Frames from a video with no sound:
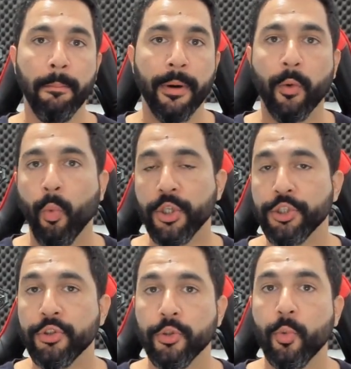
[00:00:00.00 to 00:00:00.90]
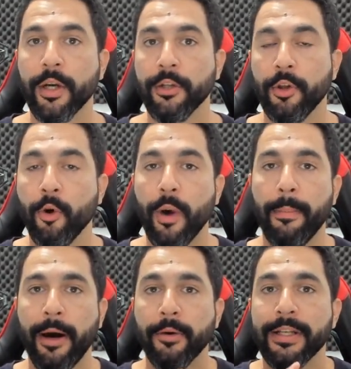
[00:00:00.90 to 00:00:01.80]
But what you do want to know
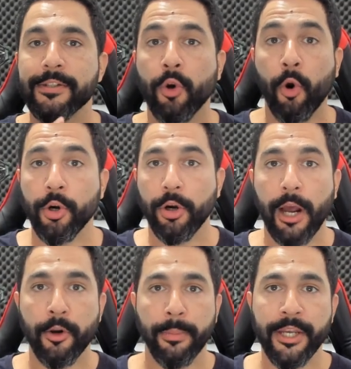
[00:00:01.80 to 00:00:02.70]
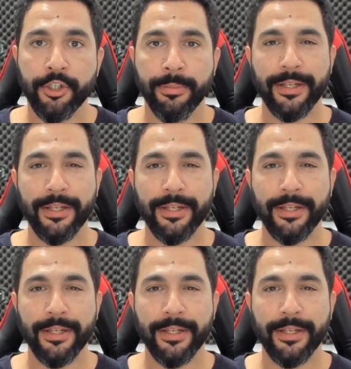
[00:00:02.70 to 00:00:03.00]
about is order automation,